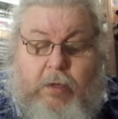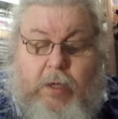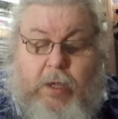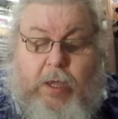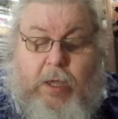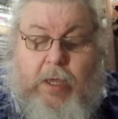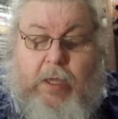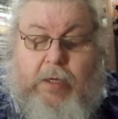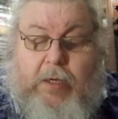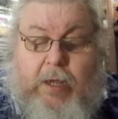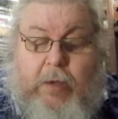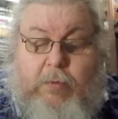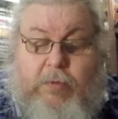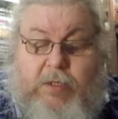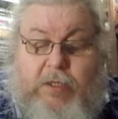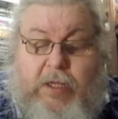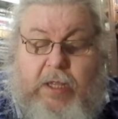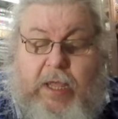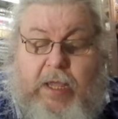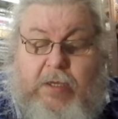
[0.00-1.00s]
and I was
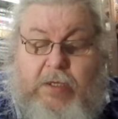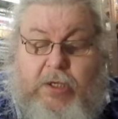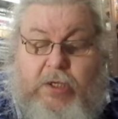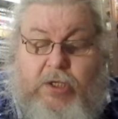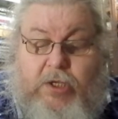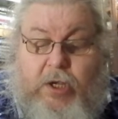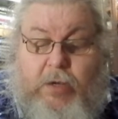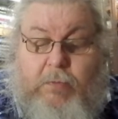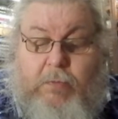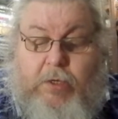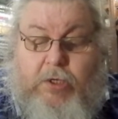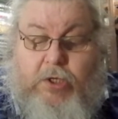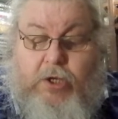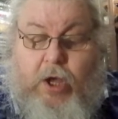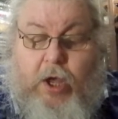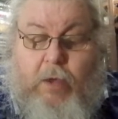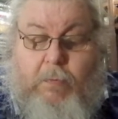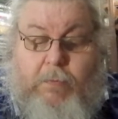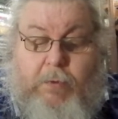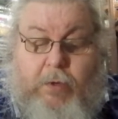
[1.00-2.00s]
glad to shut my
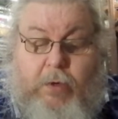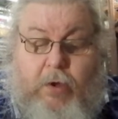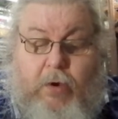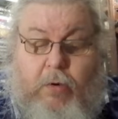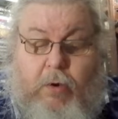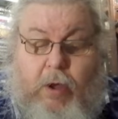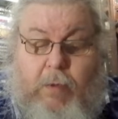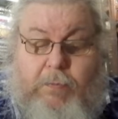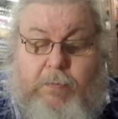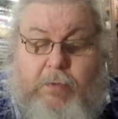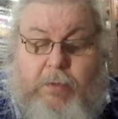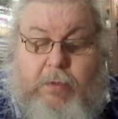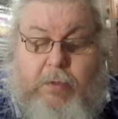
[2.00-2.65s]
shop and go up